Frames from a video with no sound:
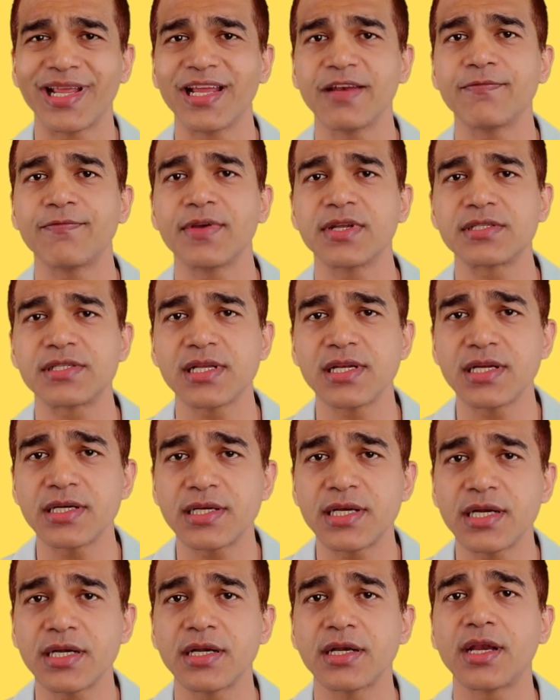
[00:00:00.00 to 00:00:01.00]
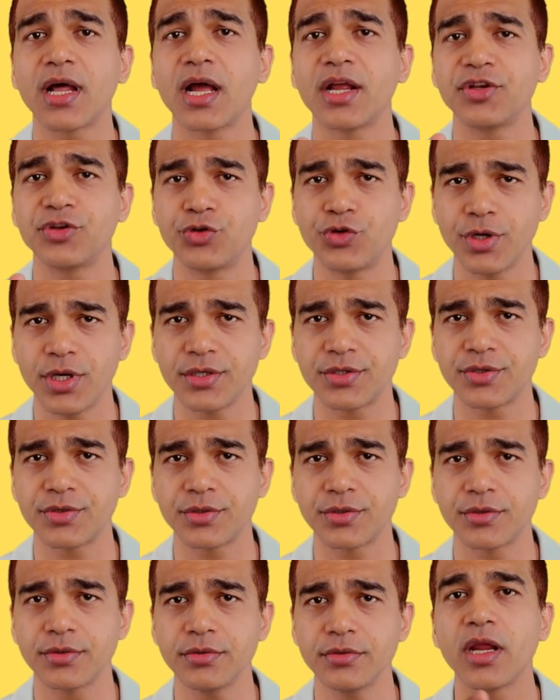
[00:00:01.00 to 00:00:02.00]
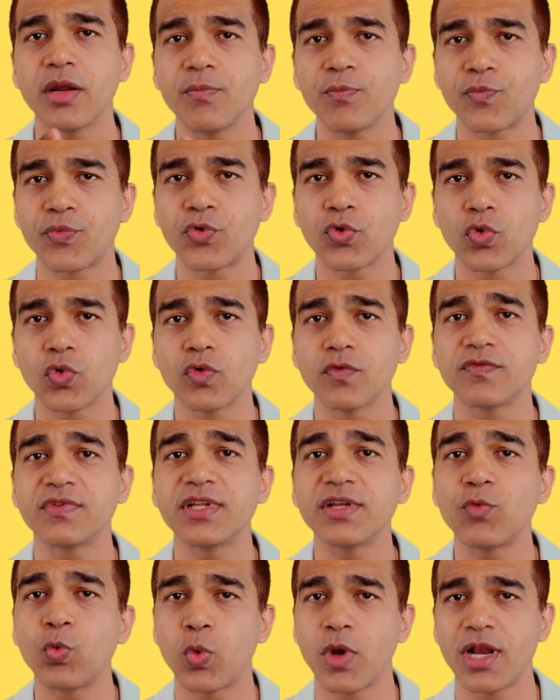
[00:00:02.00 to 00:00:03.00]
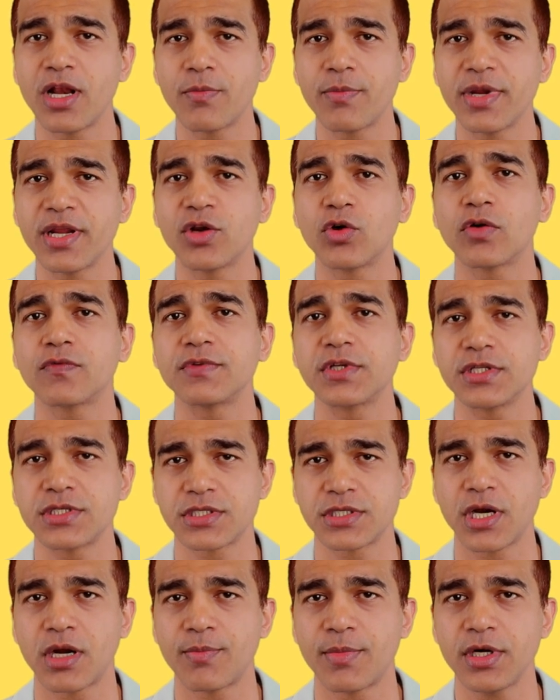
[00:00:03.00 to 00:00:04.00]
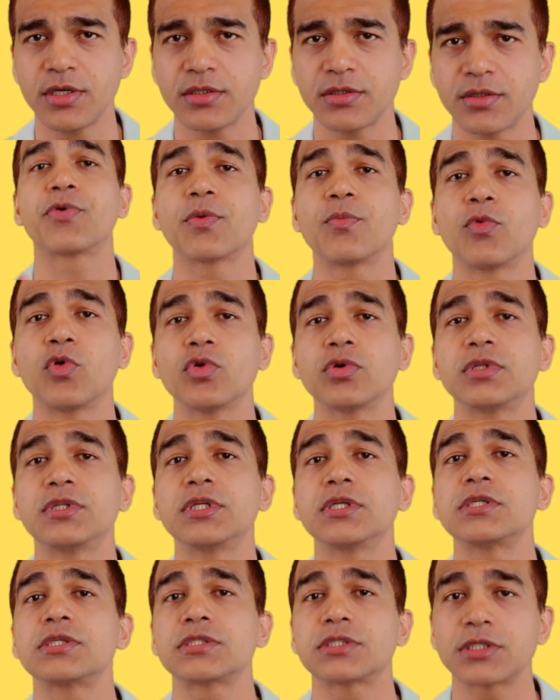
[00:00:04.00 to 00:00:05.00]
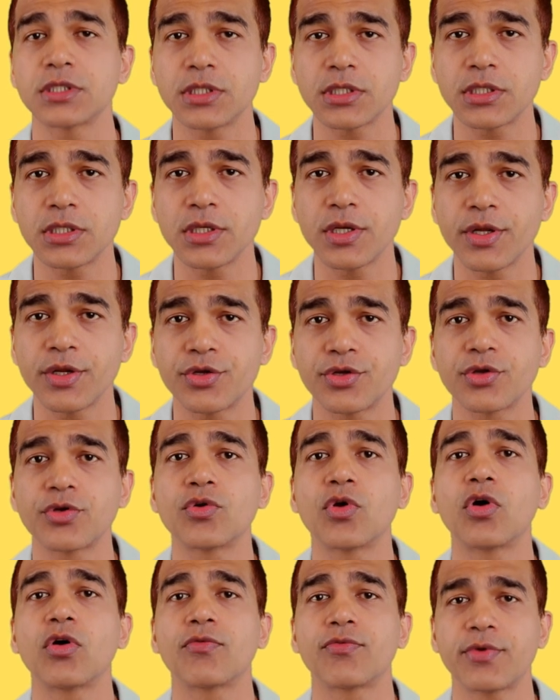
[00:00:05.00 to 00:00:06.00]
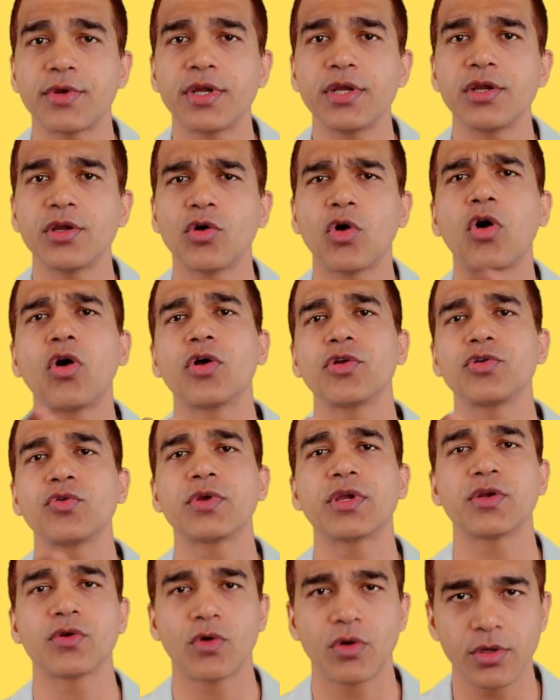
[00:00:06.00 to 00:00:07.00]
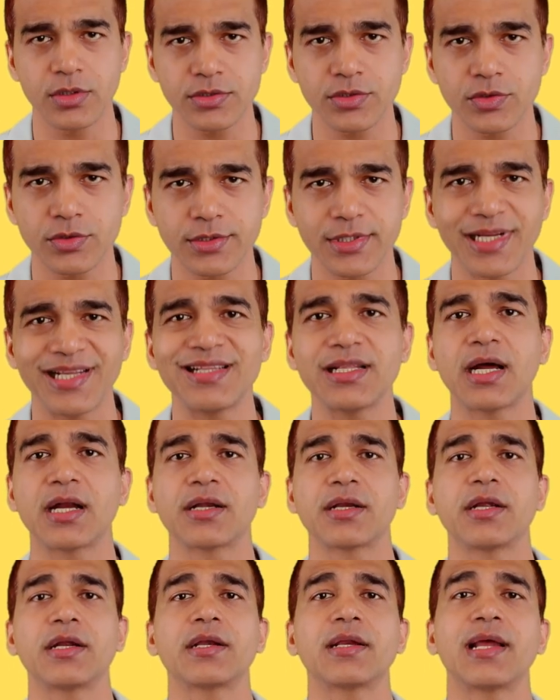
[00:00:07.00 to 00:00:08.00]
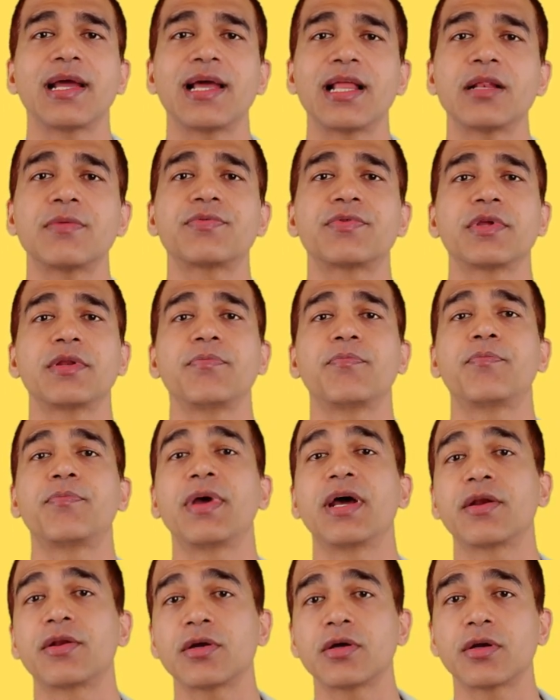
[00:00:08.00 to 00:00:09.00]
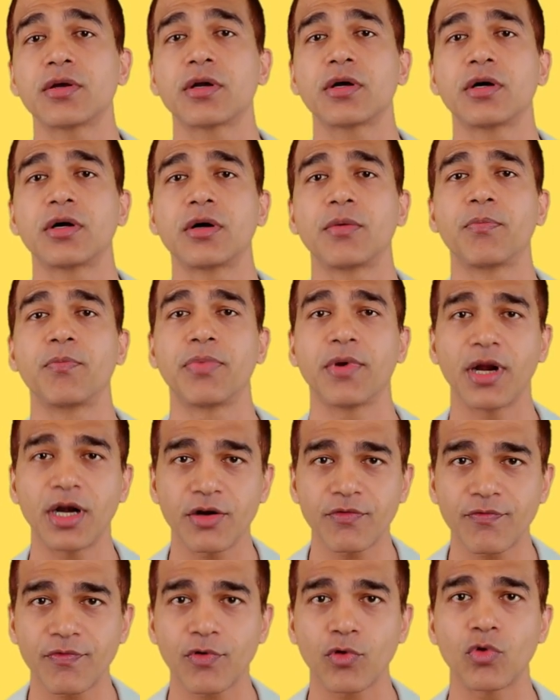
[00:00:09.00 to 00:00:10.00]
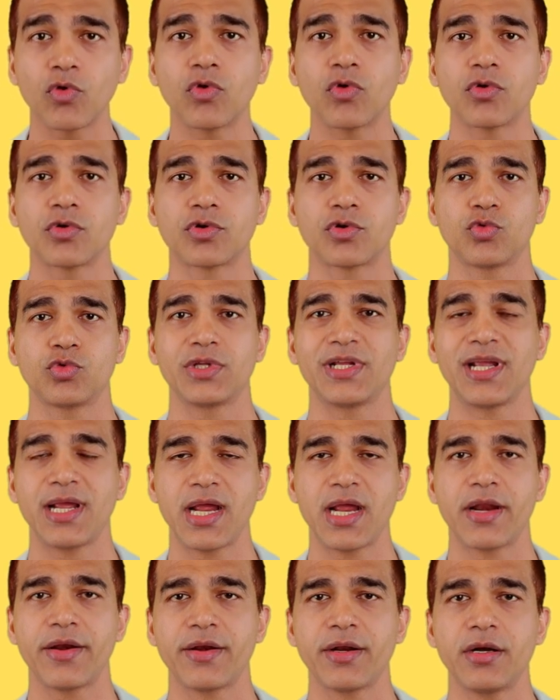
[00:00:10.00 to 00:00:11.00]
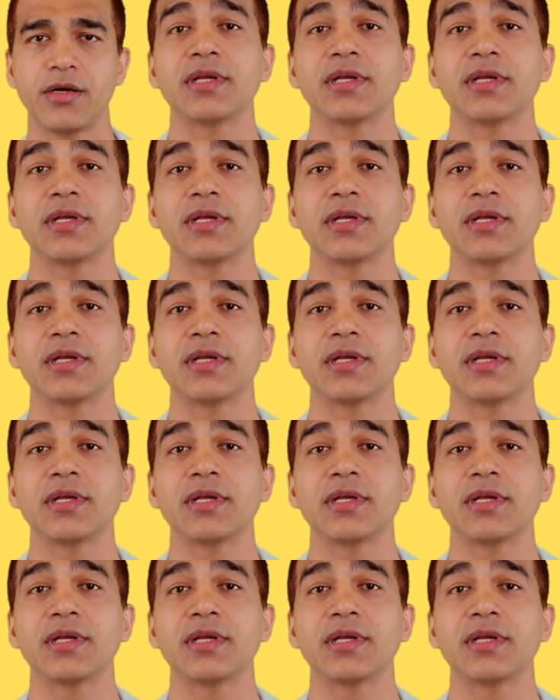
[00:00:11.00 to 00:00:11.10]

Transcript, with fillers: can facilitate digestion, improve the well-being of the stomach, promote the circulation of qi, or you can also say that it helps in better uh, blood flow to the area.